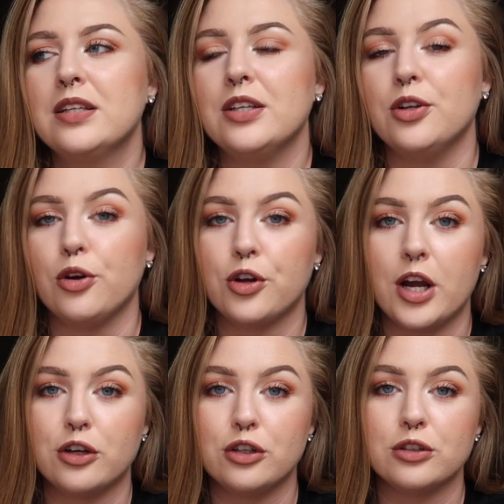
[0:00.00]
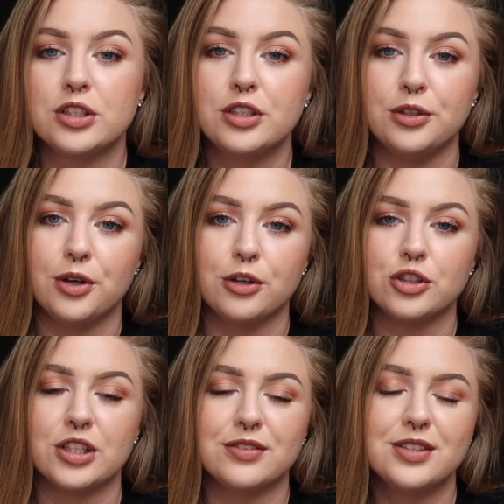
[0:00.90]
You know your characters, you know your
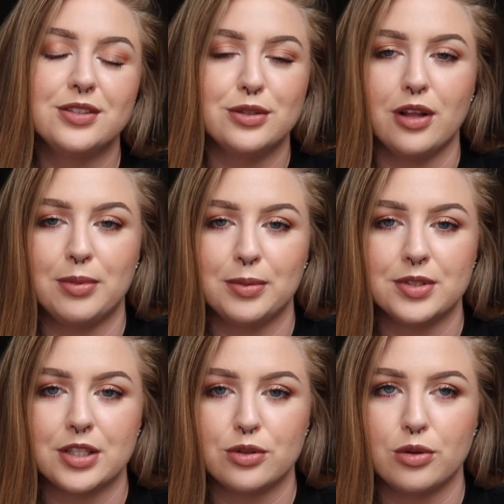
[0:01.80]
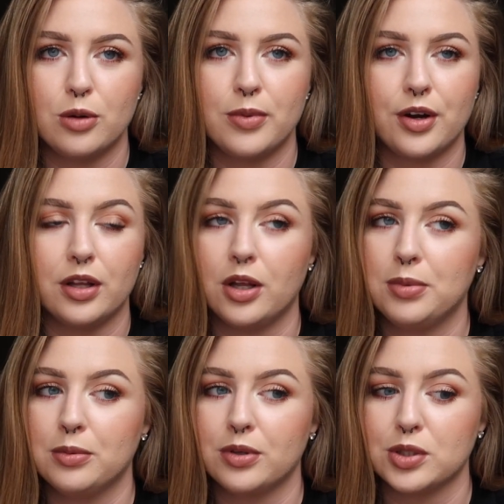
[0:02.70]
shifts. So a lot of people stick at their home park. A lot of
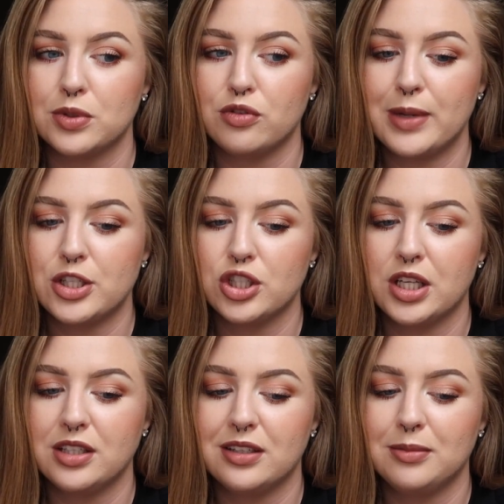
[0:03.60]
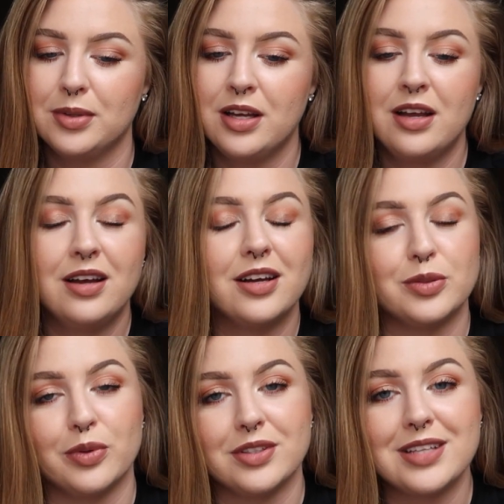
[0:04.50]
people want to switch for Magic Kingdom
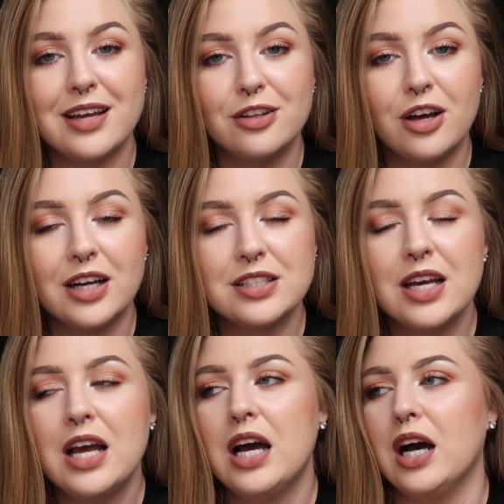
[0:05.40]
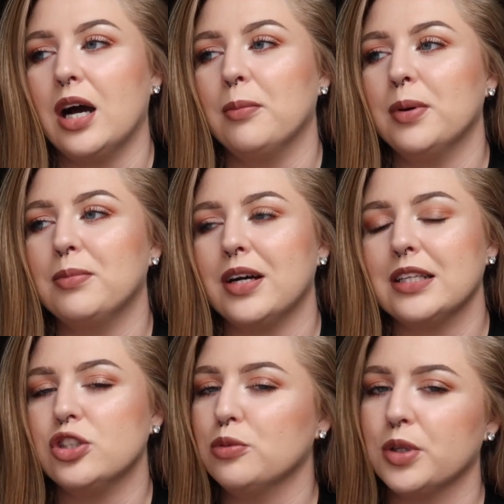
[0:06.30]
because we're inside a lot. But
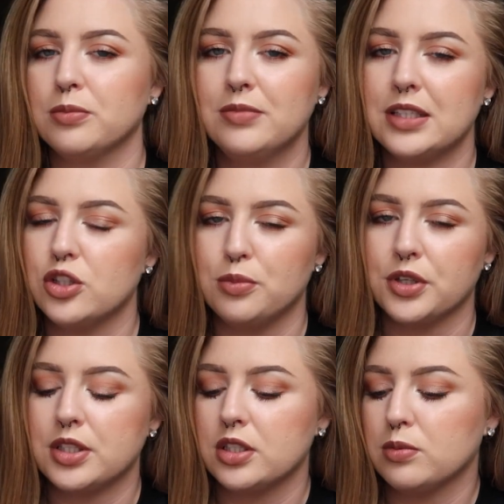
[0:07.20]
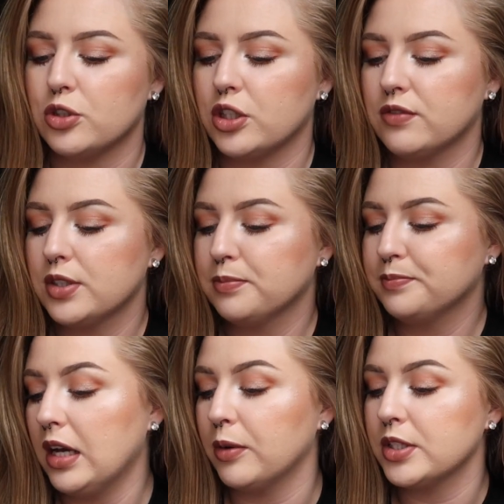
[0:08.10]
it's super easy to switch shifts.
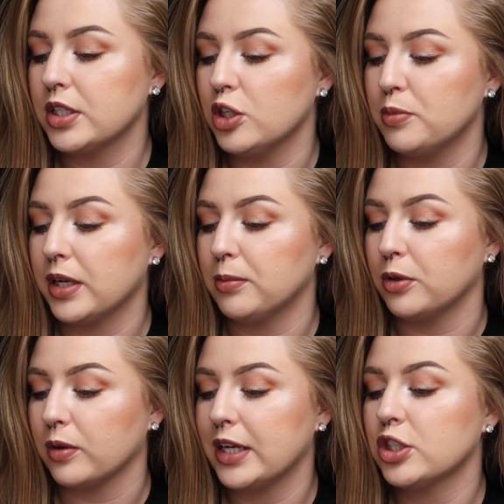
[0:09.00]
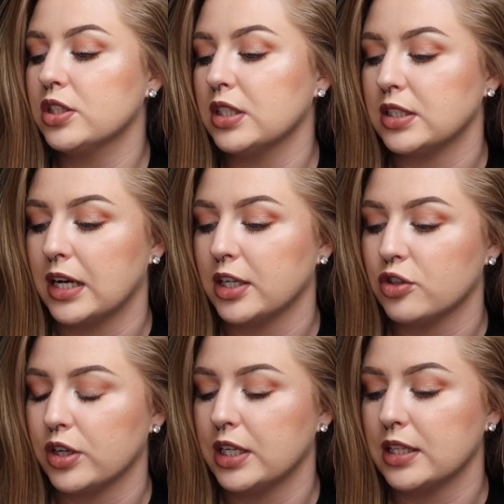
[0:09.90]
How easily can you pick up new locations? Is dining
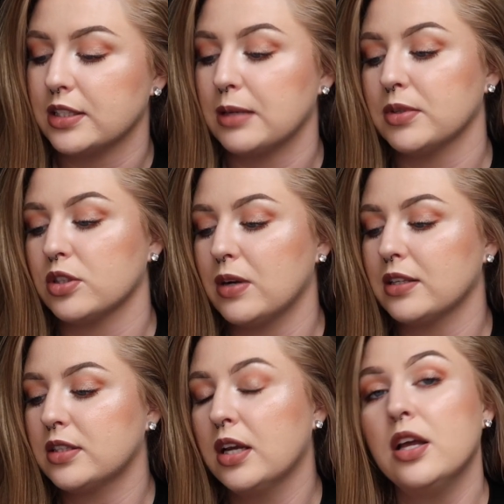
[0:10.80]
training the same as the rest?